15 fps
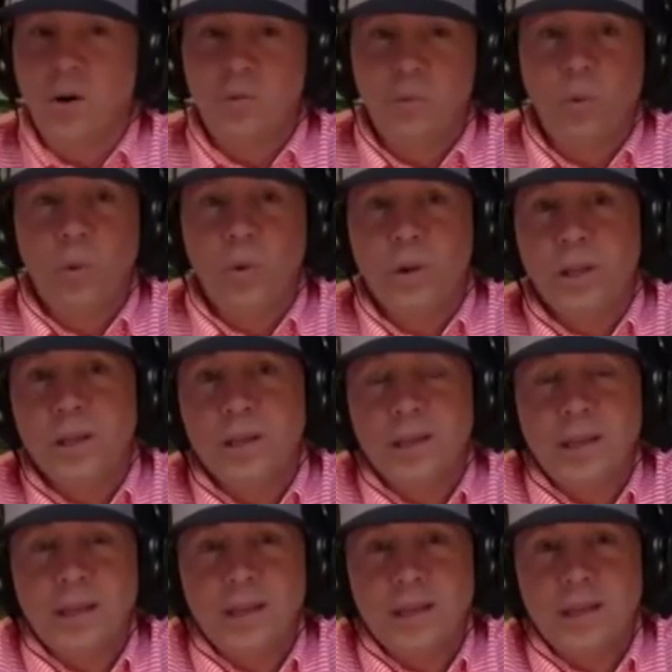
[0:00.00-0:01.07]
Board
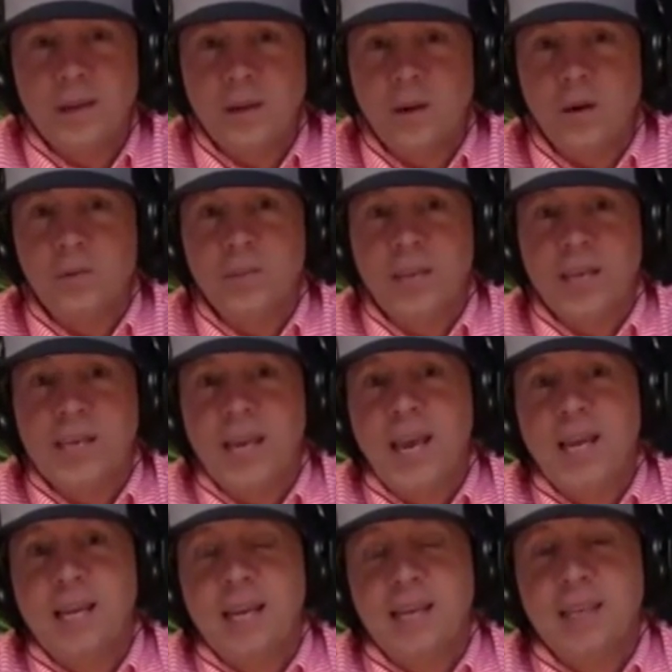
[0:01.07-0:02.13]
and Golf Skate
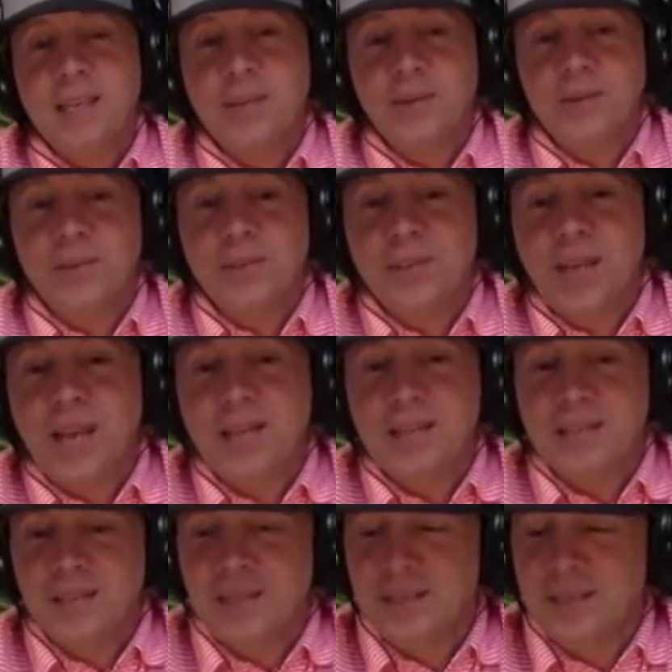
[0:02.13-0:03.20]
Caddy, I think you'll see that
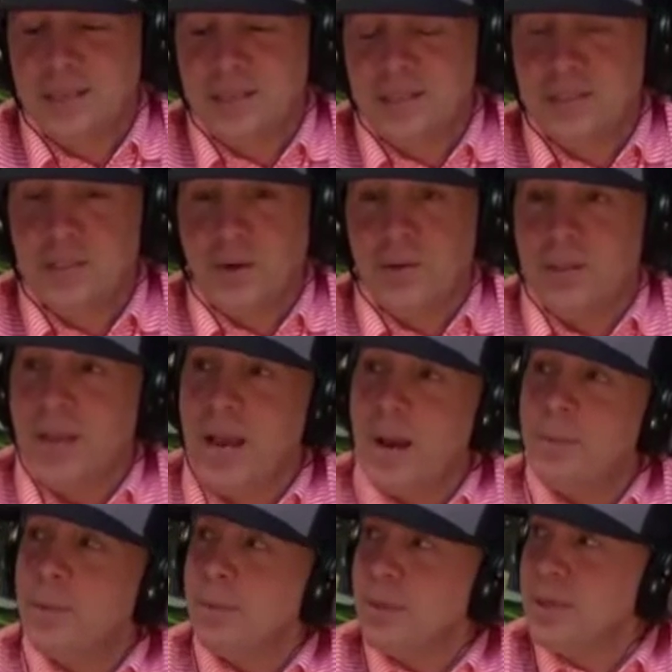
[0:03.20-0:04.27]
start to
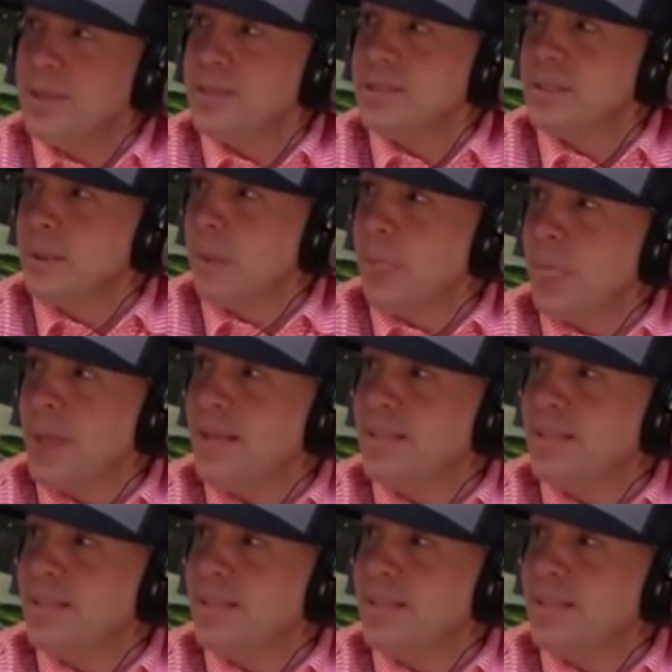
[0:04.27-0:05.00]
happen, because it's